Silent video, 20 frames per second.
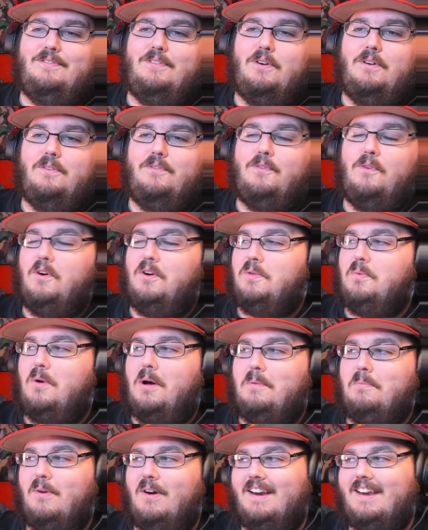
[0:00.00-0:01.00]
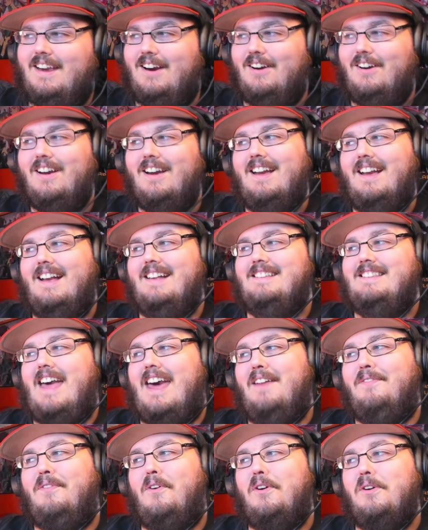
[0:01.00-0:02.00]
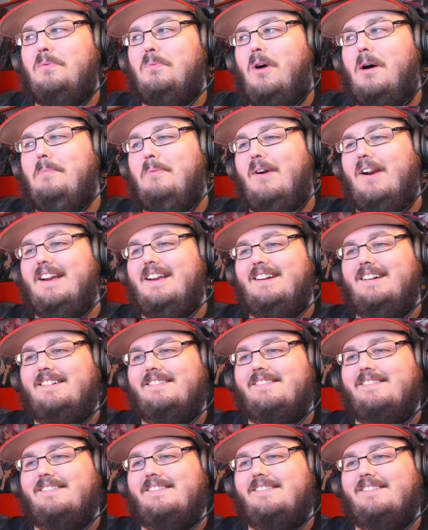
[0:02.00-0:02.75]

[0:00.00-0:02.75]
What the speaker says: Fourth wall break here? Is that a fourth wall break?